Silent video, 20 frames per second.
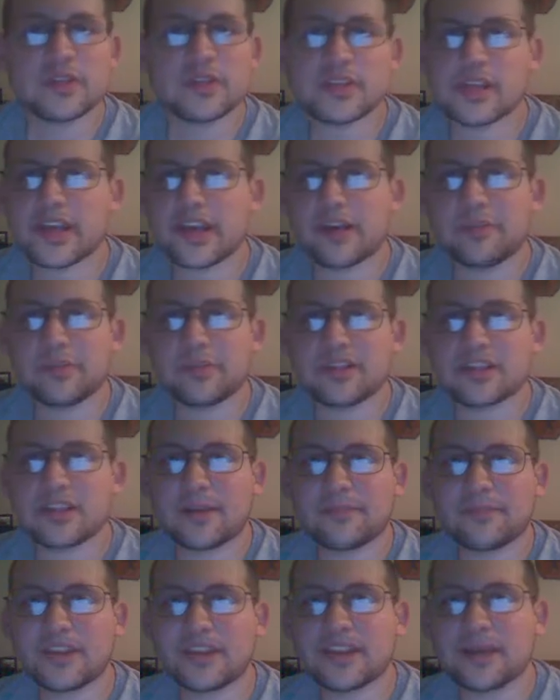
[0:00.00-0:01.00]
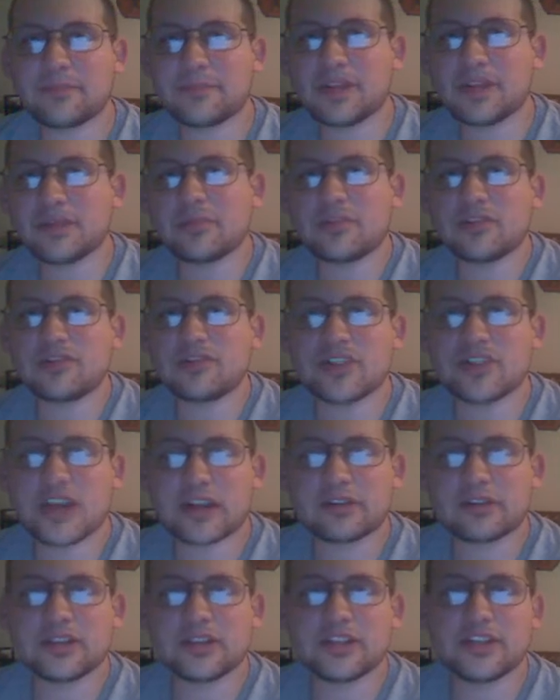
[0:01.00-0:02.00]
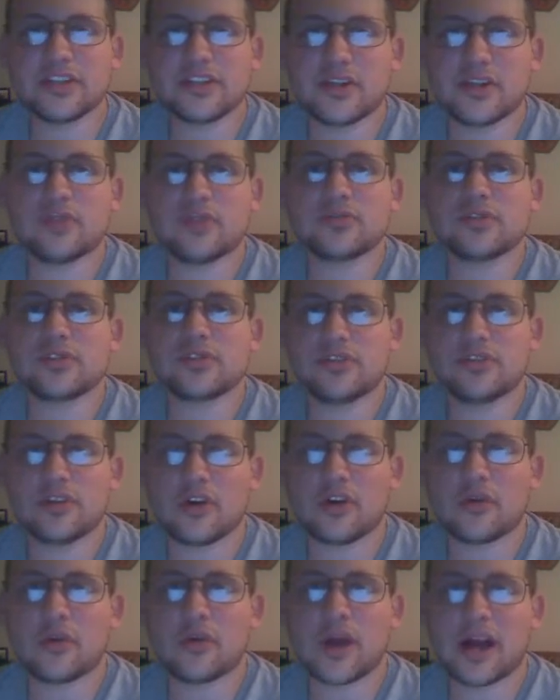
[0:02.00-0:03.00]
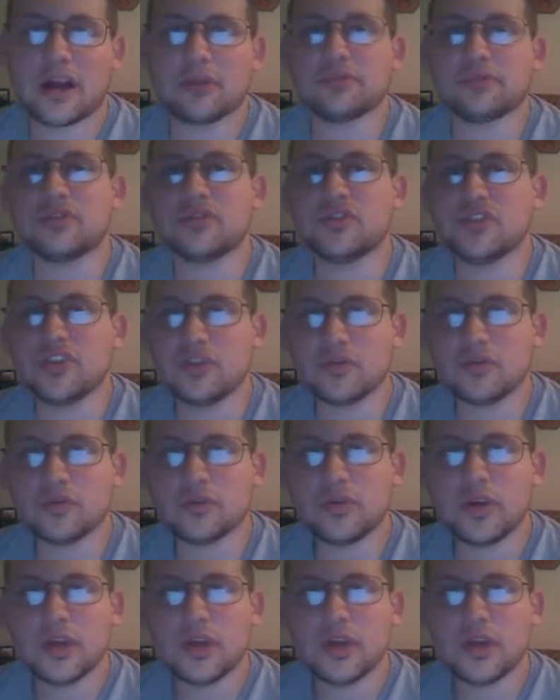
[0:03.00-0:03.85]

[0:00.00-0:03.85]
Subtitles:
setup is something that people generally don't know how to do.